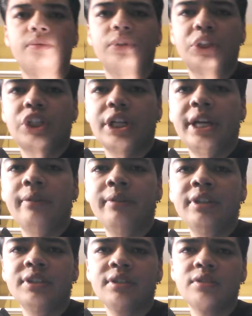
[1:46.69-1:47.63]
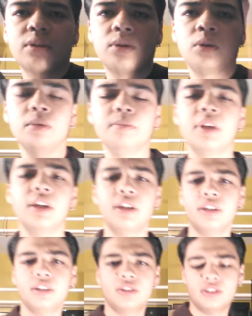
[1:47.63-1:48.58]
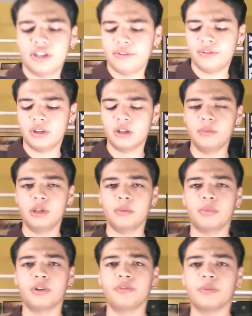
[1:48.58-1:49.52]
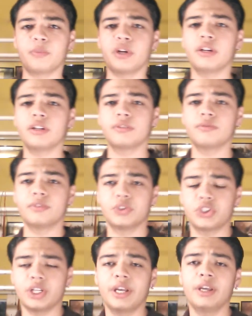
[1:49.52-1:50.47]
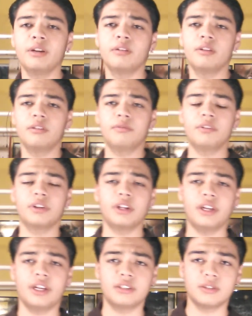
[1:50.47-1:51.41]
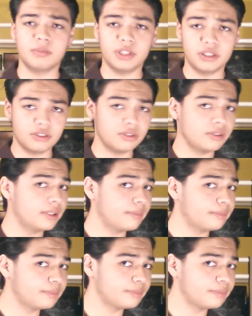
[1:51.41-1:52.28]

shine reasons or hold, this is definitely going to be a perfect product for shine if you're going to add something to it.